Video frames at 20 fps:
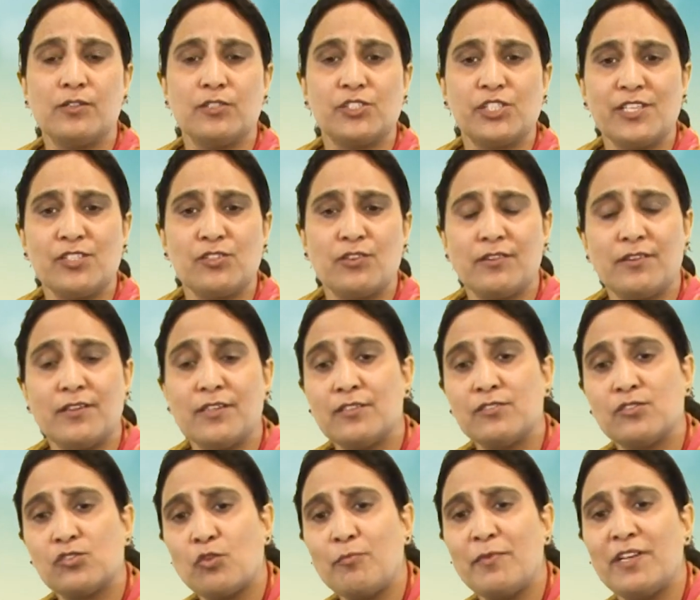She has written
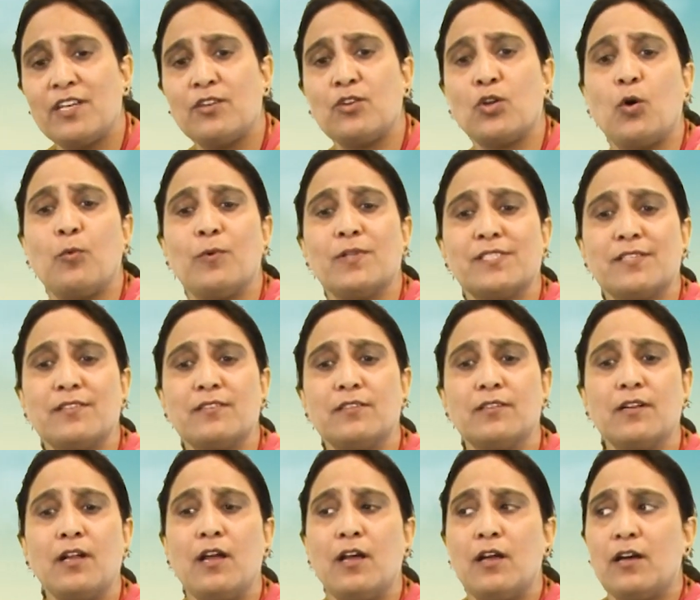so many novels, and
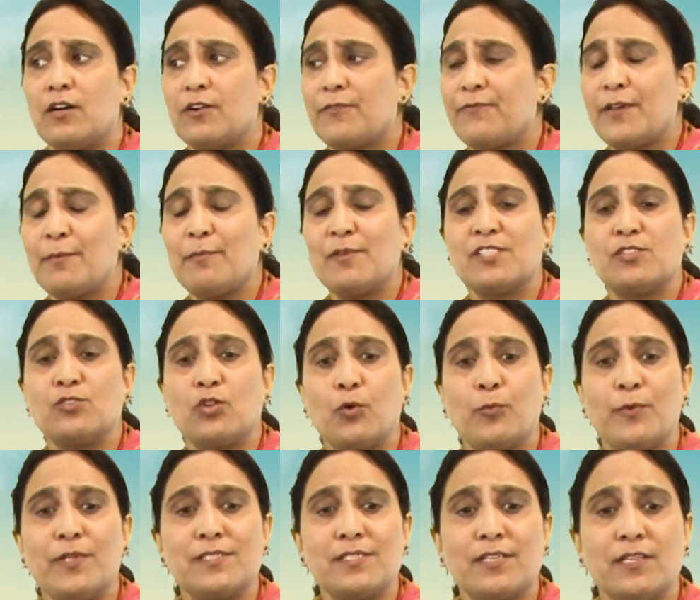her famous
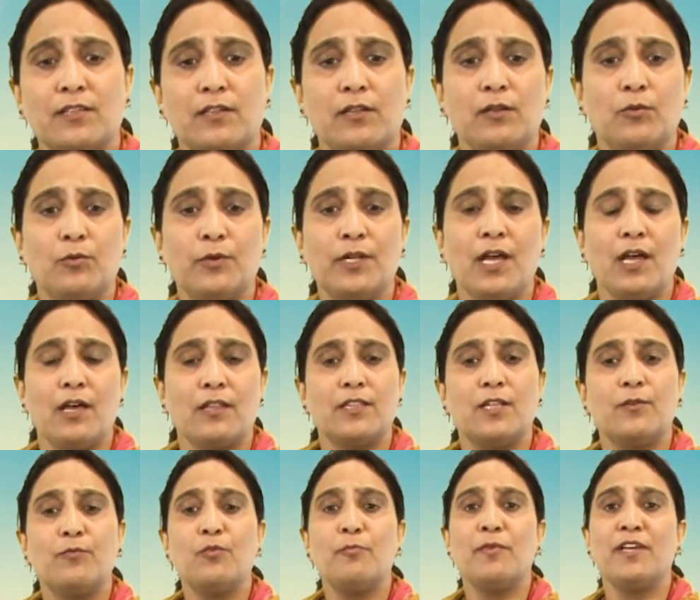novels include
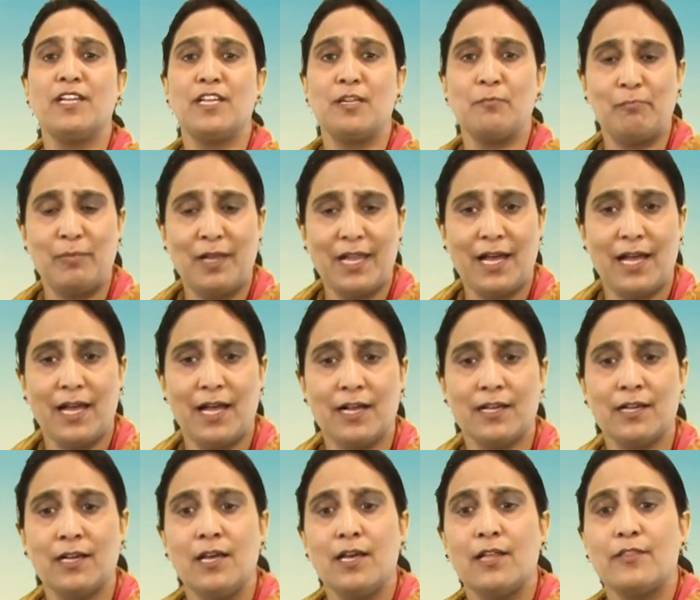The Woman in
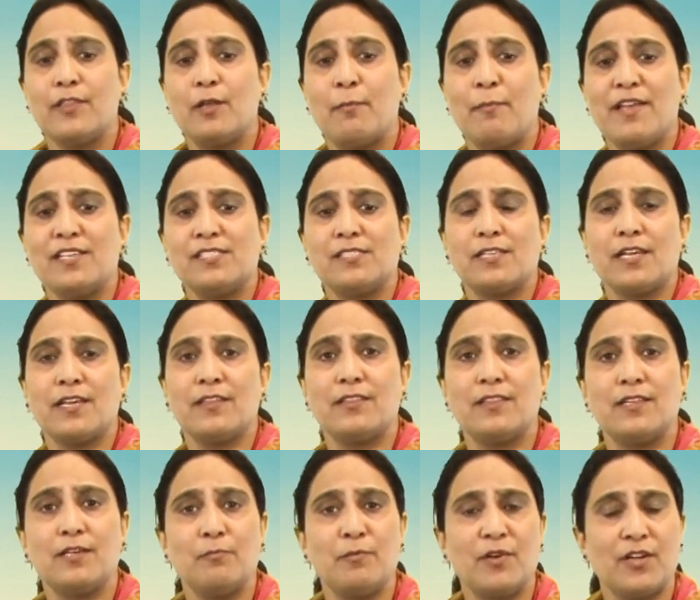Black, The Mist in
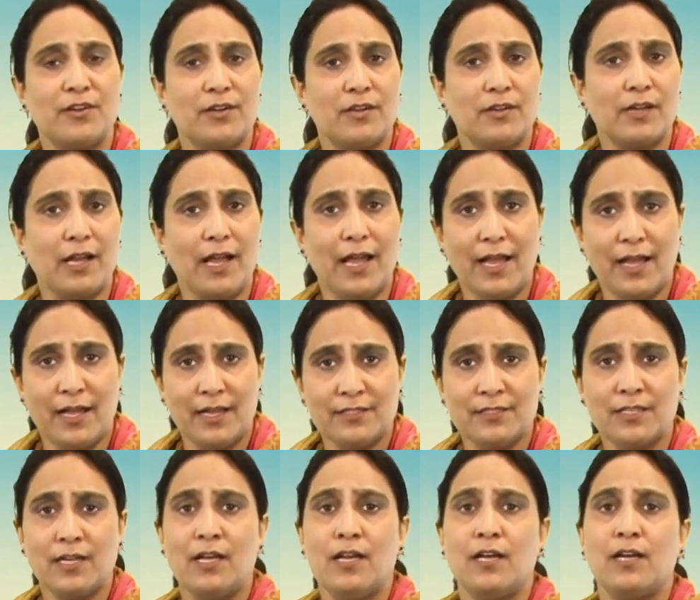the Mirror,
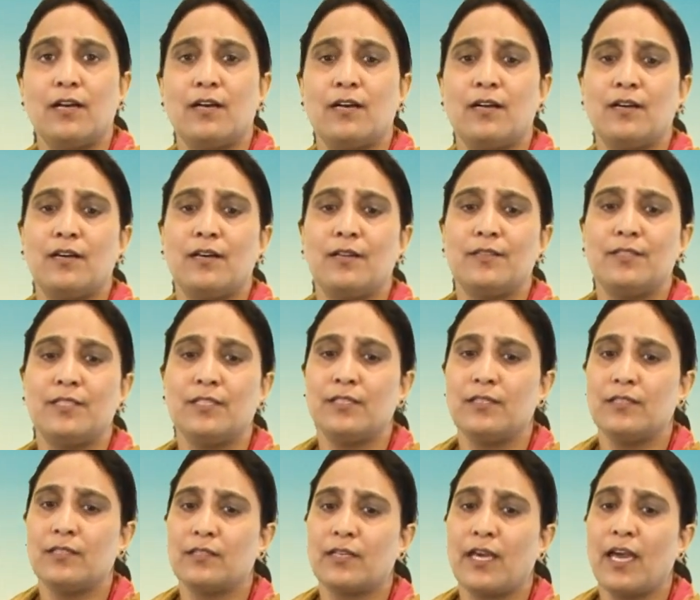and
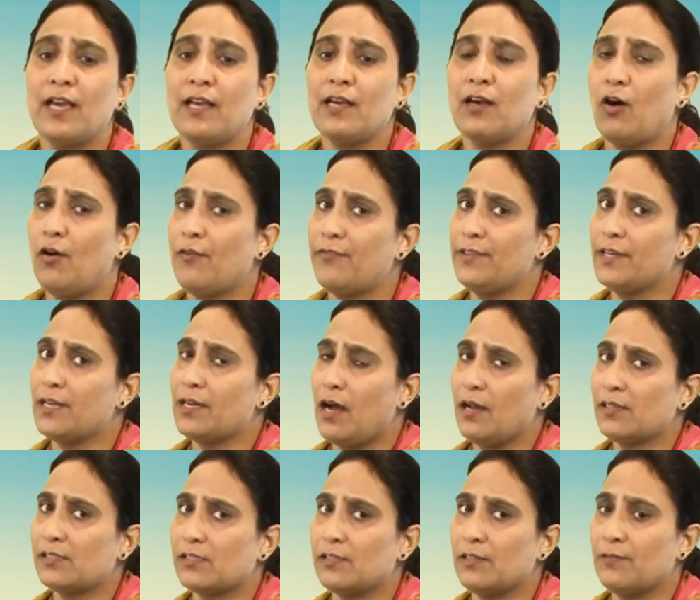The King of the
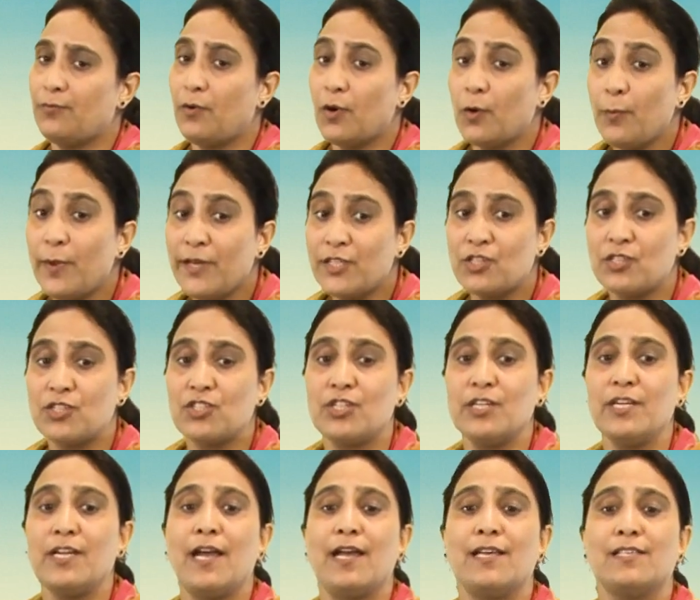Castle, for which
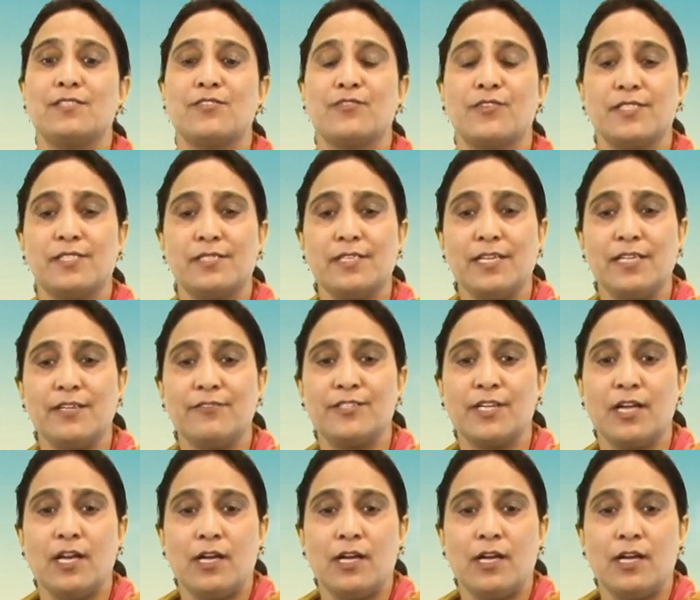she has received